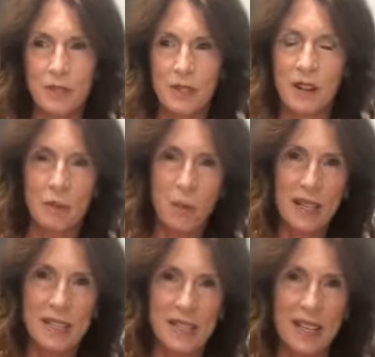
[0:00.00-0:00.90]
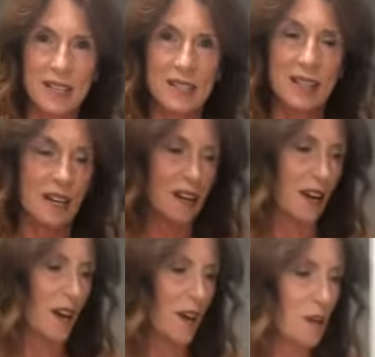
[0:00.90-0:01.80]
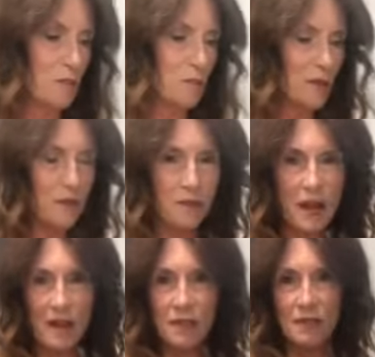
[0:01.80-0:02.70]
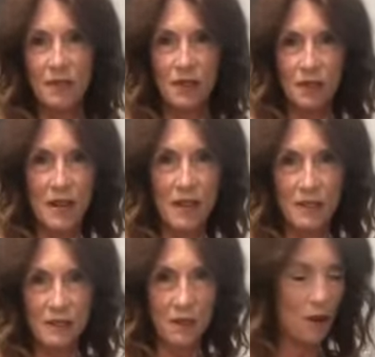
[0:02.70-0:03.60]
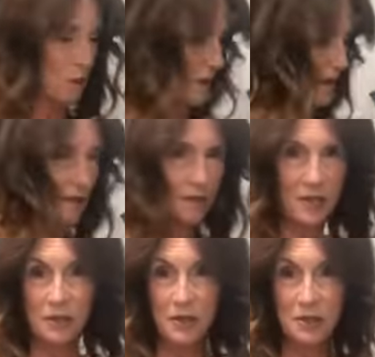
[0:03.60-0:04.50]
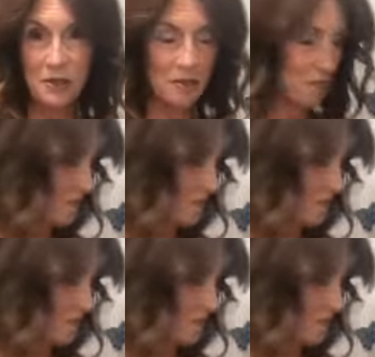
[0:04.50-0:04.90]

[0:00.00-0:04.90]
put it on Wednesdays, but if you don't have it, call me. I'll give it to you.